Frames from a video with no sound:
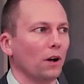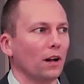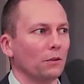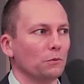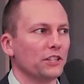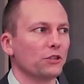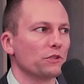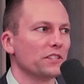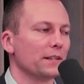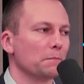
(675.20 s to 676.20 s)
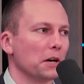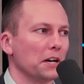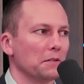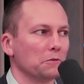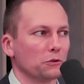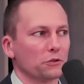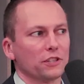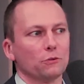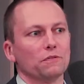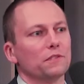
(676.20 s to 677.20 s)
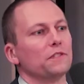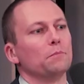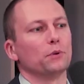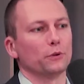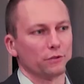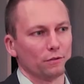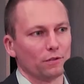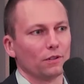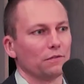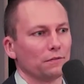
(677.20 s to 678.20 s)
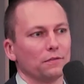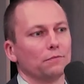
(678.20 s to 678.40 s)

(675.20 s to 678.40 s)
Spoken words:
we decrease them by 30 to 50% of,